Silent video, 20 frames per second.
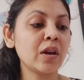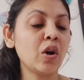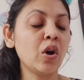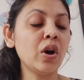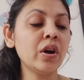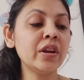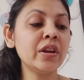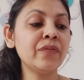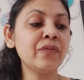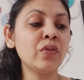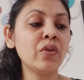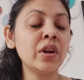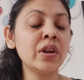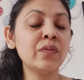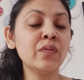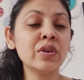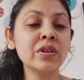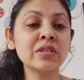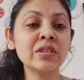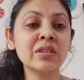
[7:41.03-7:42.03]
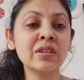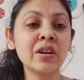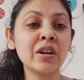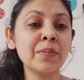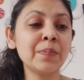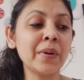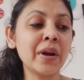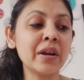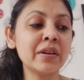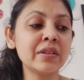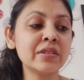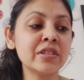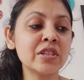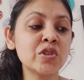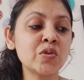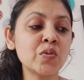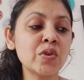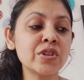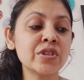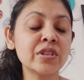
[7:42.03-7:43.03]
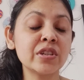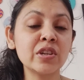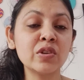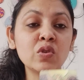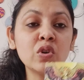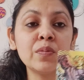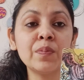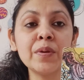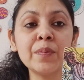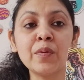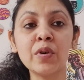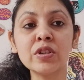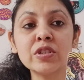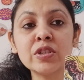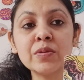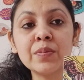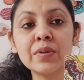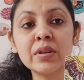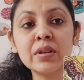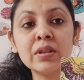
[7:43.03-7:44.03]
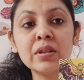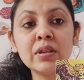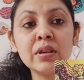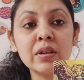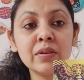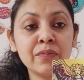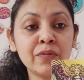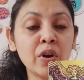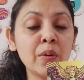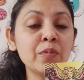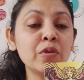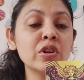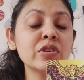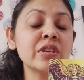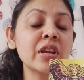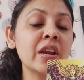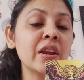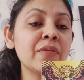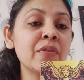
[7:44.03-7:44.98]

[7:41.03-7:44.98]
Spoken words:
Or if it was a third party situation, it could be possible from your side,